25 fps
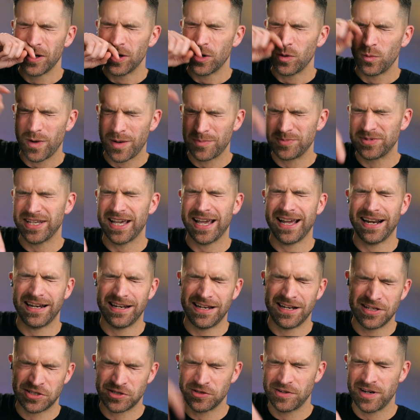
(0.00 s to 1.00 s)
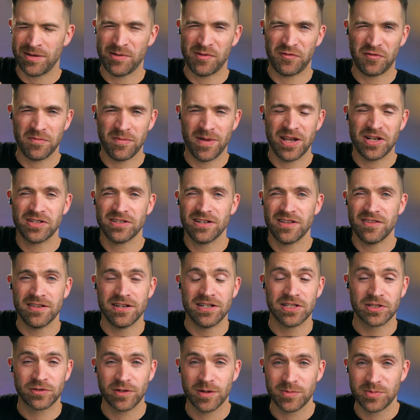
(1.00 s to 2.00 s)
website and Instagram information in the
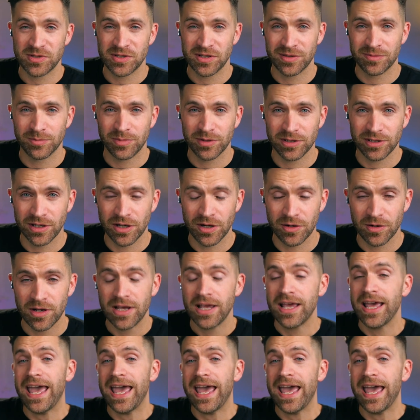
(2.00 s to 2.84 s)
description below.